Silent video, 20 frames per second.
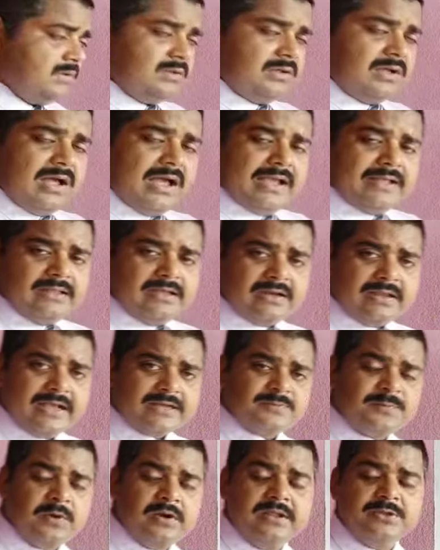
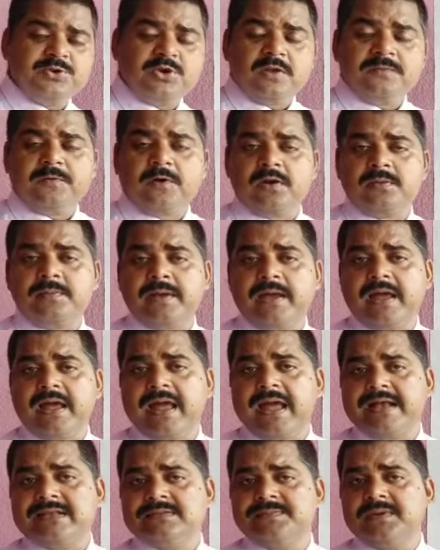exponential form
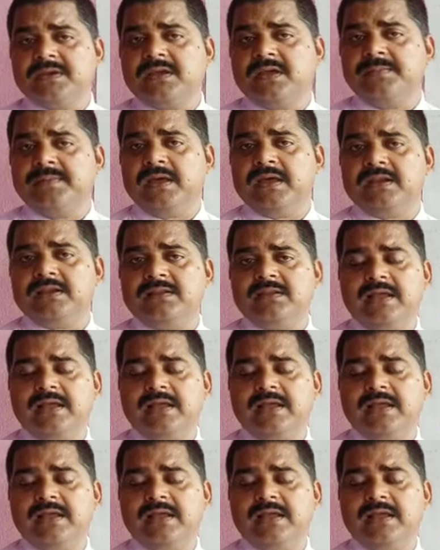has been given,